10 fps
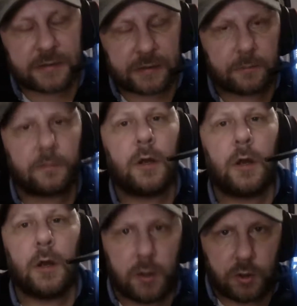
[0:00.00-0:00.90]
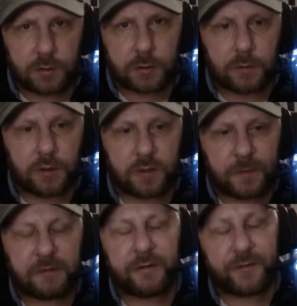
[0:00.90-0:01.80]
Then you'd
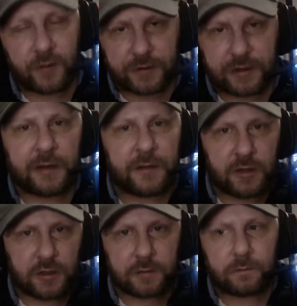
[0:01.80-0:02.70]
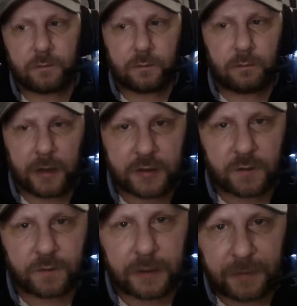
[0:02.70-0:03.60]
be referred there, and then you'd end
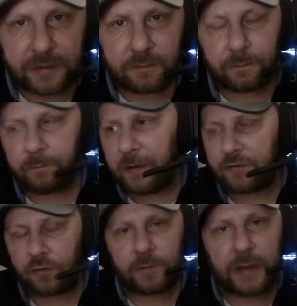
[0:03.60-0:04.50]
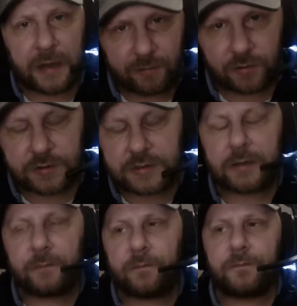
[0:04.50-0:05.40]
up in a bedroom there, and
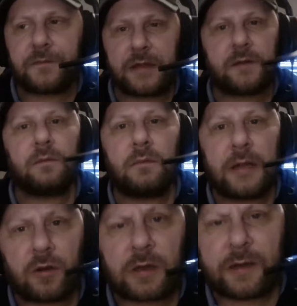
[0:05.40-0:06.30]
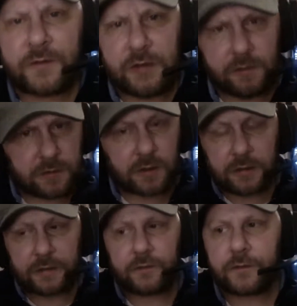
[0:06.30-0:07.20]
they'd look after you and
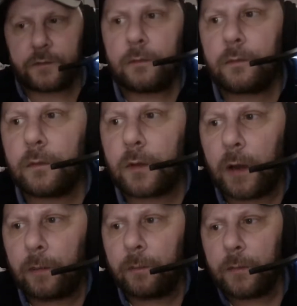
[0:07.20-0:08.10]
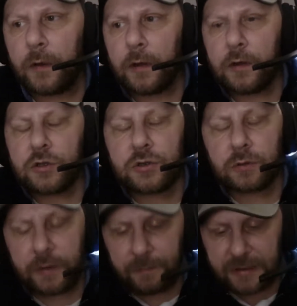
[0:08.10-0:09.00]
kind of um,
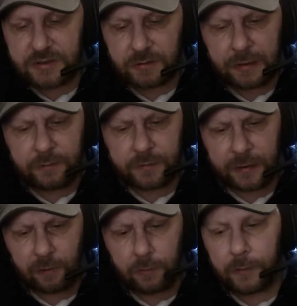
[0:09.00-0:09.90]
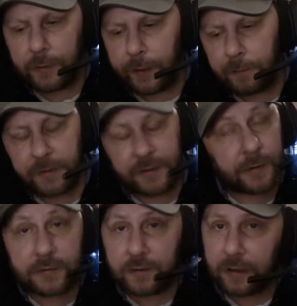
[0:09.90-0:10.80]
sort your mental health out. But they
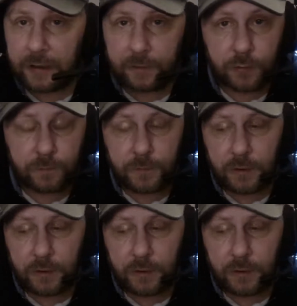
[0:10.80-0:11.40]
don't do that anymore.